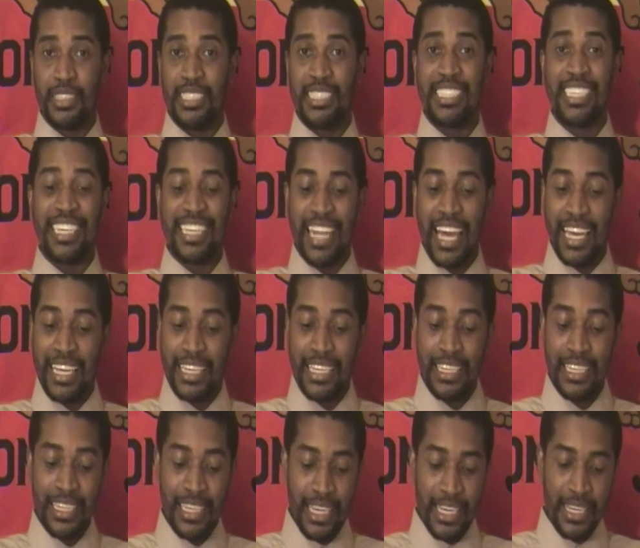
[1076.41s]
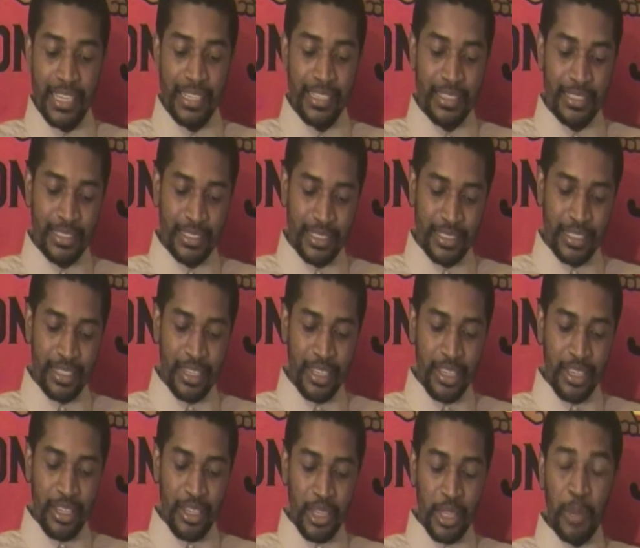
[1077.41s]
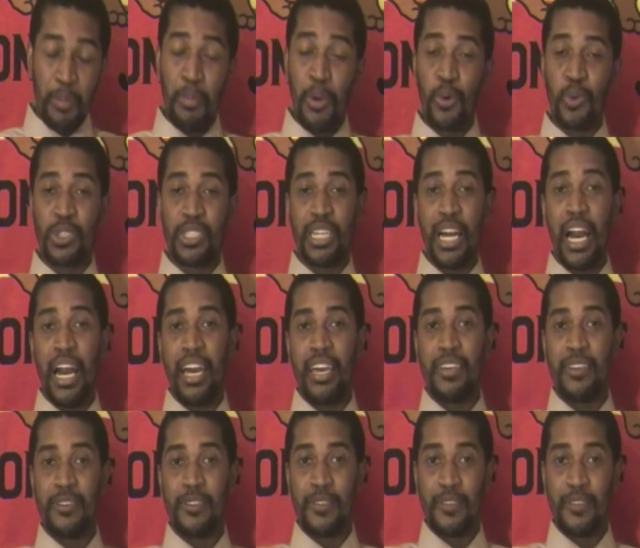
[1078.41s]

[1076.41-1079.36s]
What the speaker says: seeing that he is the Most High,